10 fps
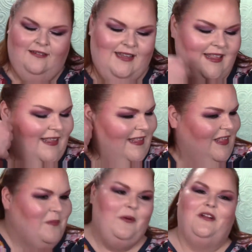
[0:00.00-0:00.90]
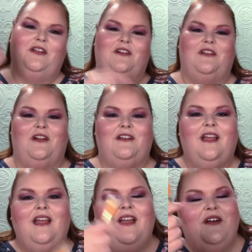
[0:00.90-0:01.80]
this is a spoiler alert
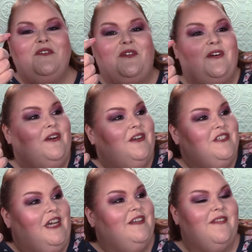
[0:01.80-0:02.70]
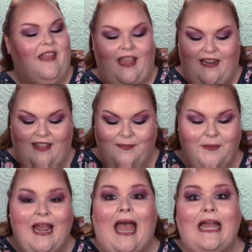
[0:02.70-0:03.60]
for Child of the 80s,
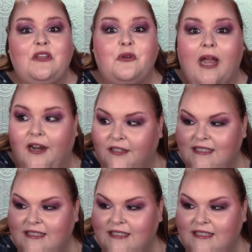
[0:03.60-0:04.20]
but I don't care.